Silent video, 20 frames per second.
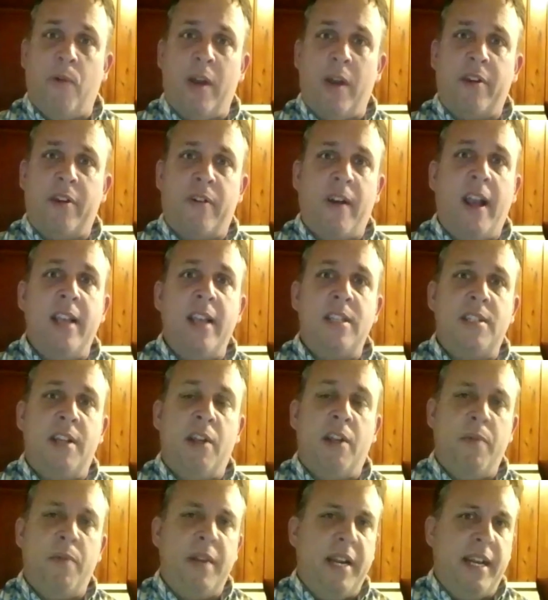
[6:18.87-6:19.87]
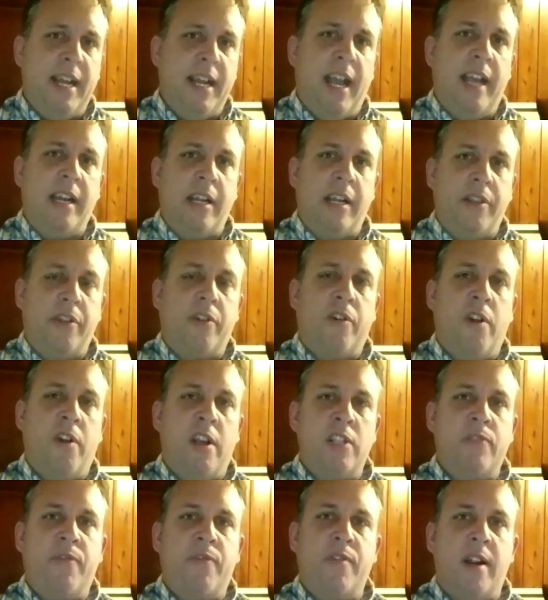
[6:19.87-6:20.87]
what Christ did when he died on the
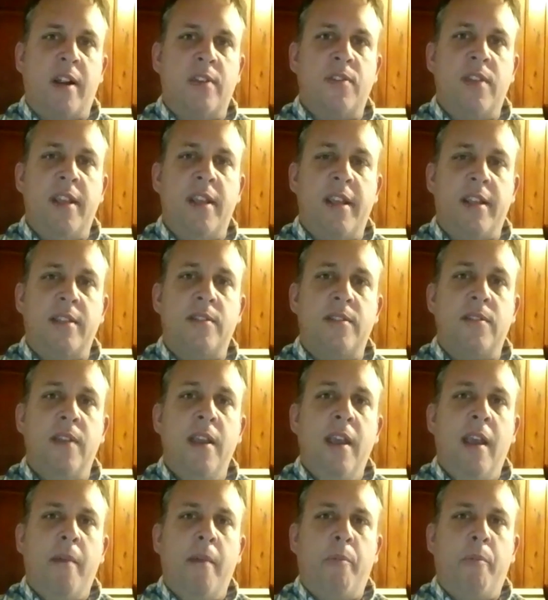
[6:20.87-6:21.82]
cross for our sins,